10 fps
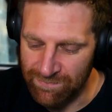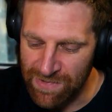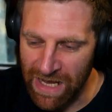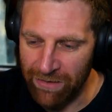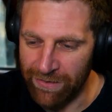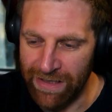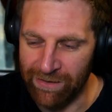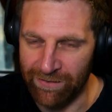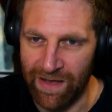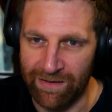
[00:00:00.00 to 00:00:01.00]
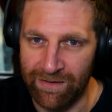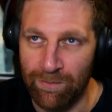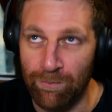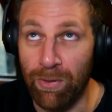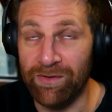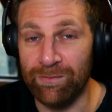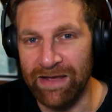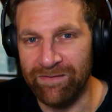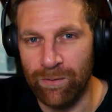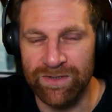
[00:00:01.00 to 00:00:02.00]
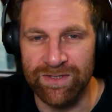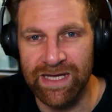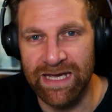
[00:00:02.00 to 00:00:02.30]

narrowing in on that bottom left quadrant,